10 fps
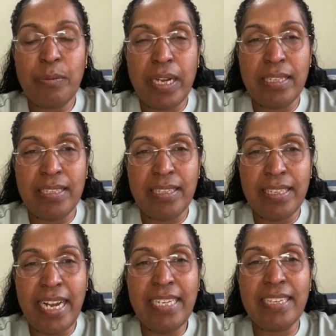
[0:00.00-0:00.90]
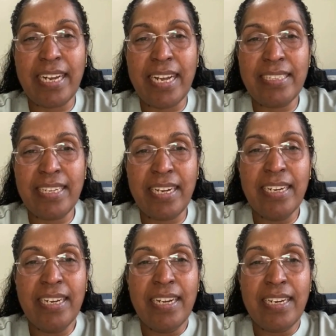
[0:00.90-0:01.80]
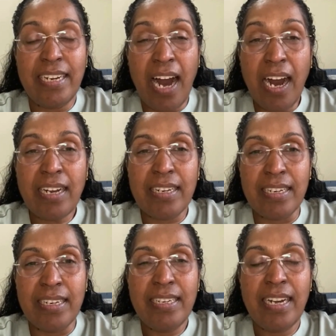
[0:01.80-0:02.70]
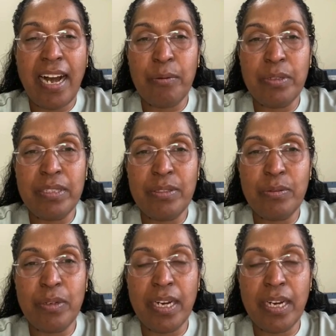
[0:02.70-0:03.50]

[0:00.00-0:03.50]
when the days are getting darker, I was